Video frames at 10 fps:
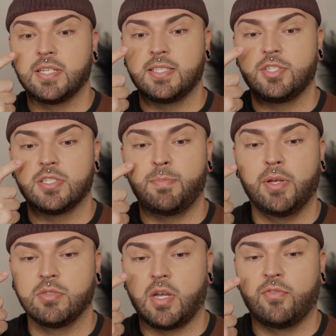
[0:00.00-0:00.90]
because it just
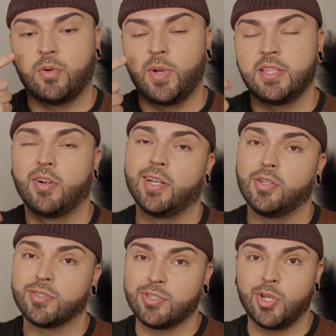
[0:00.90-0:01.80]
peels off from right there and it
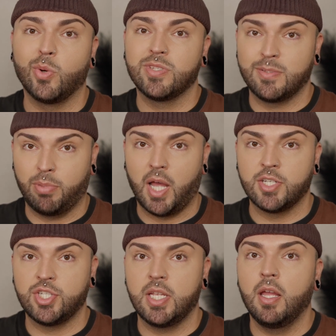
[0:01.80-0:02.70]
looks so
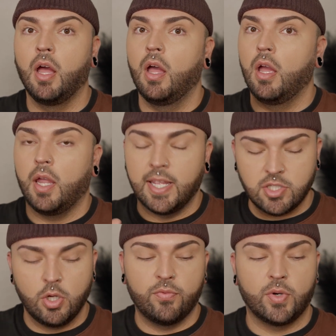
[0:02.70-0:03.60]
splotchy. It's
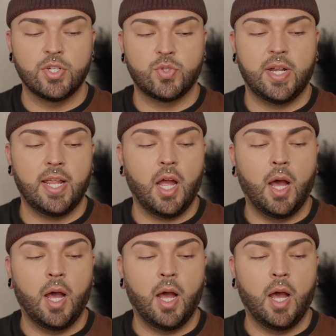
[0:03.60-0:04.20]
so frustrating.